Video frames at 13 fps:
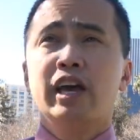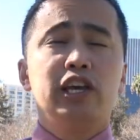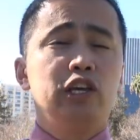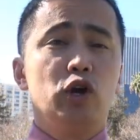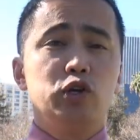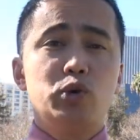
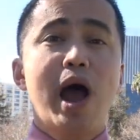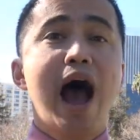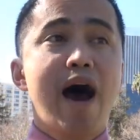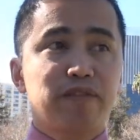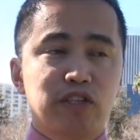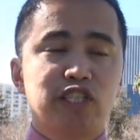you know, you
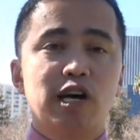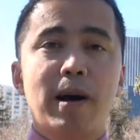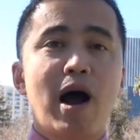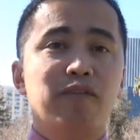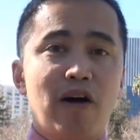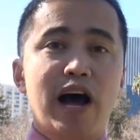have to
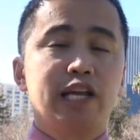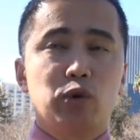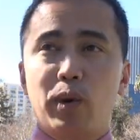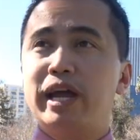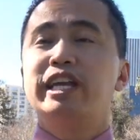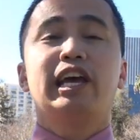somehow find
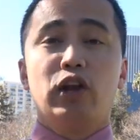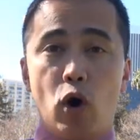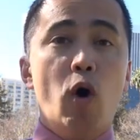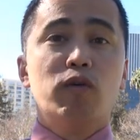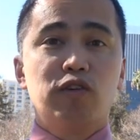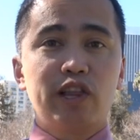your way to get
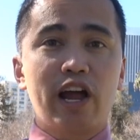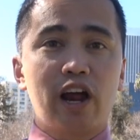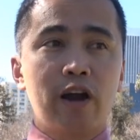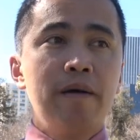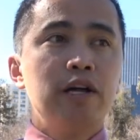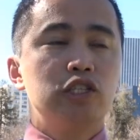over
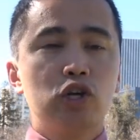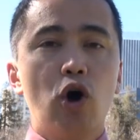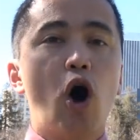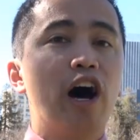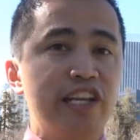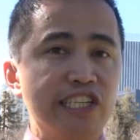there to
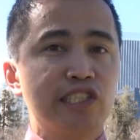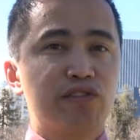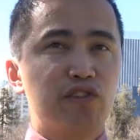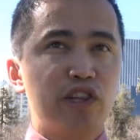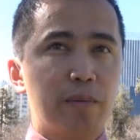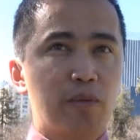go audition
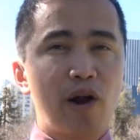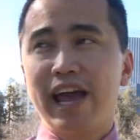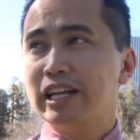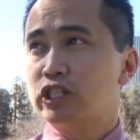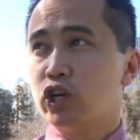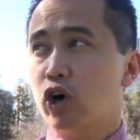for them,
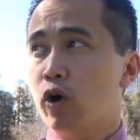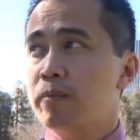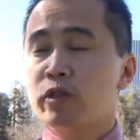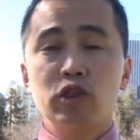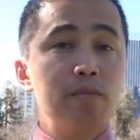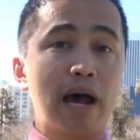right? So
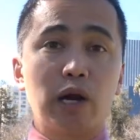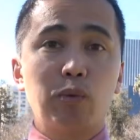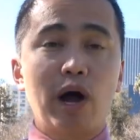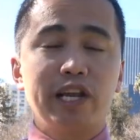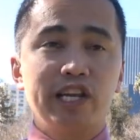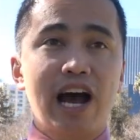no matter
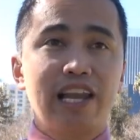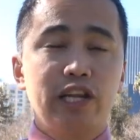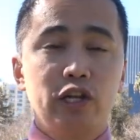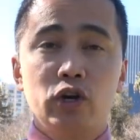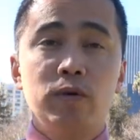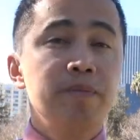what you got to
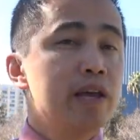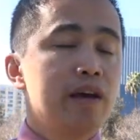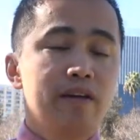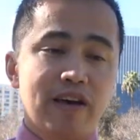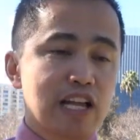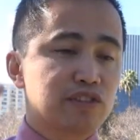do,
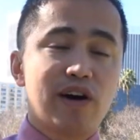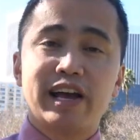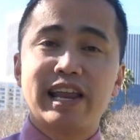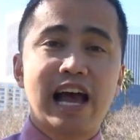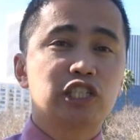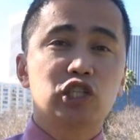if that's
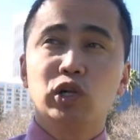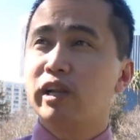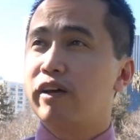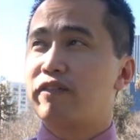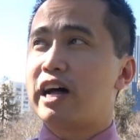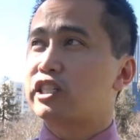financial,
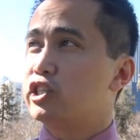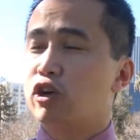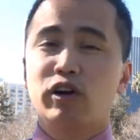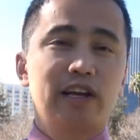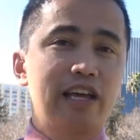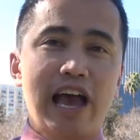if that's, you
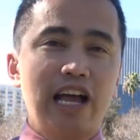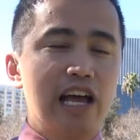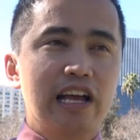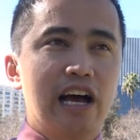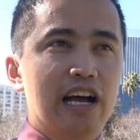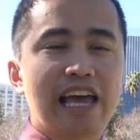know,
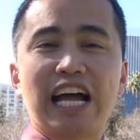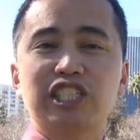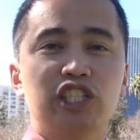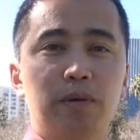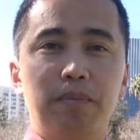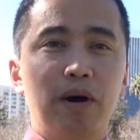uh,
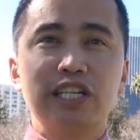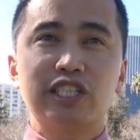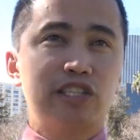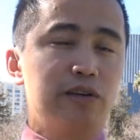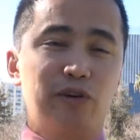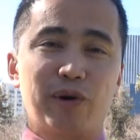catching the
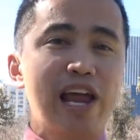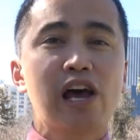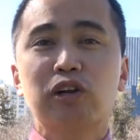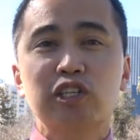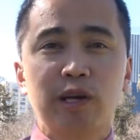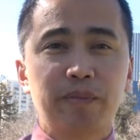bus, the
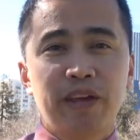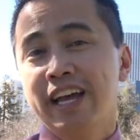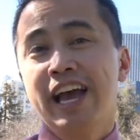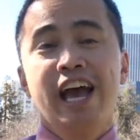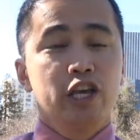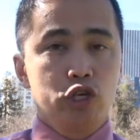Greyhound or
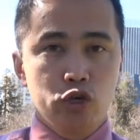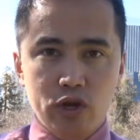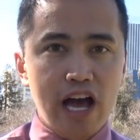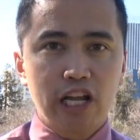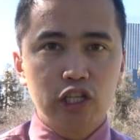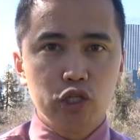something, you
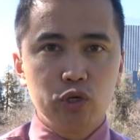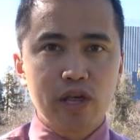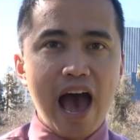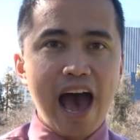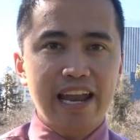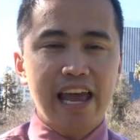got to do
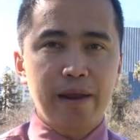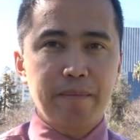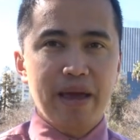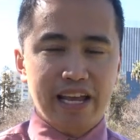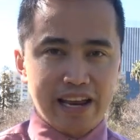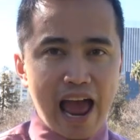that and
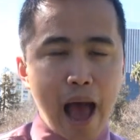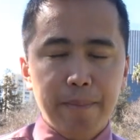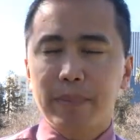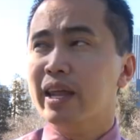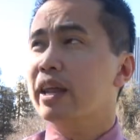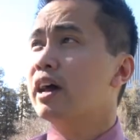make it
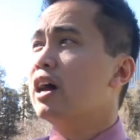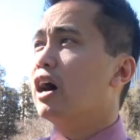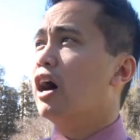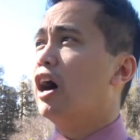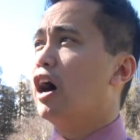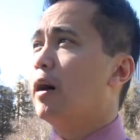happen.
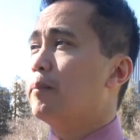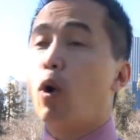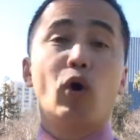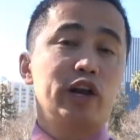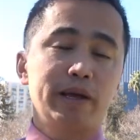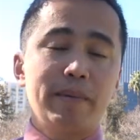Um,
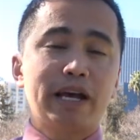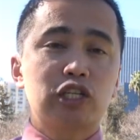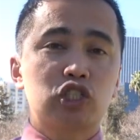or you can make a